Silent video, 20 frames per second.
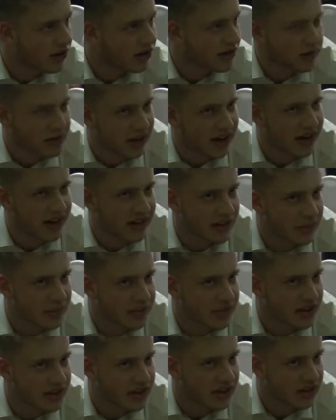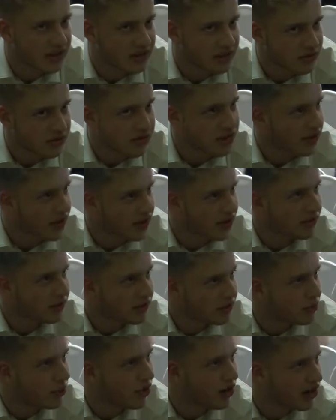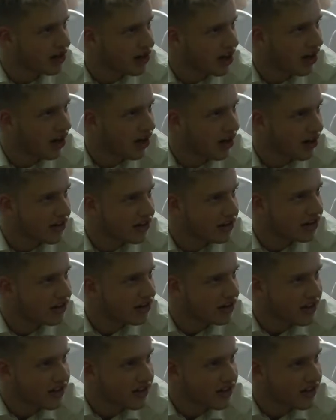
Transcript: aspire them to, you know, work hard